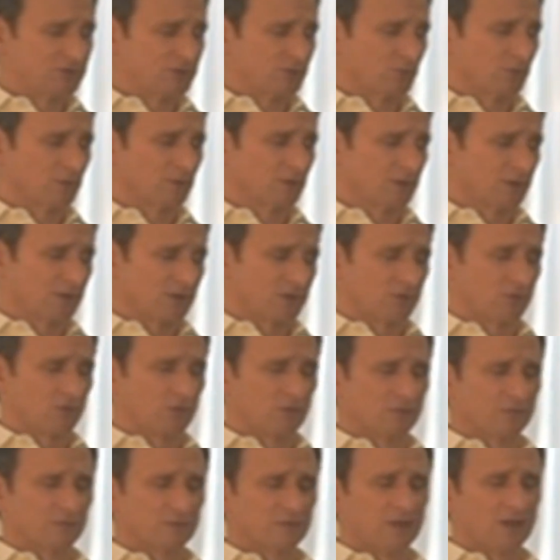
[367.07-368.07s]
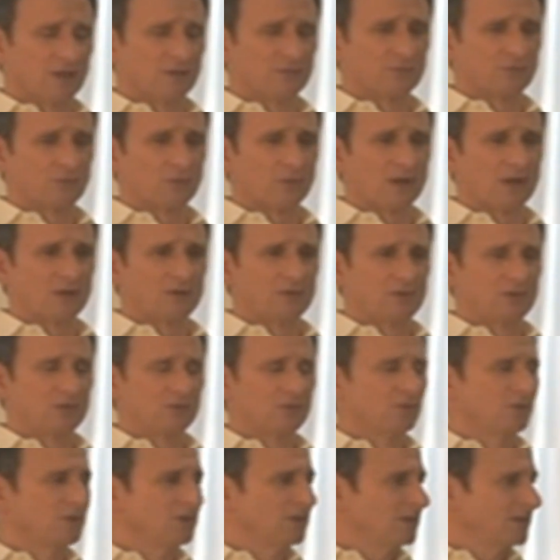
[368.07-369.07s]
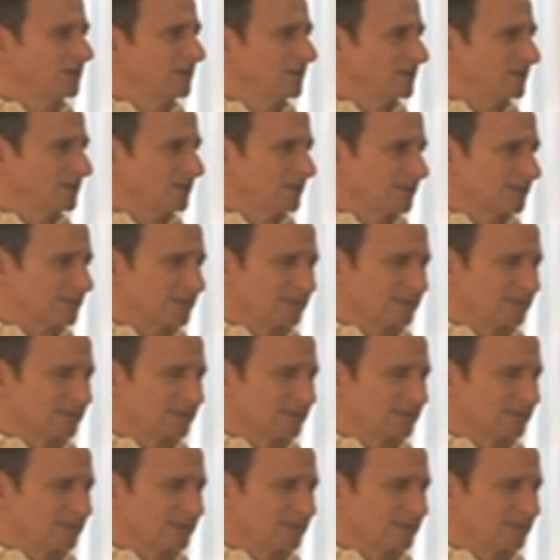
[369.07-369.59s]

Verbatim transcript: individual cocoon of love around you,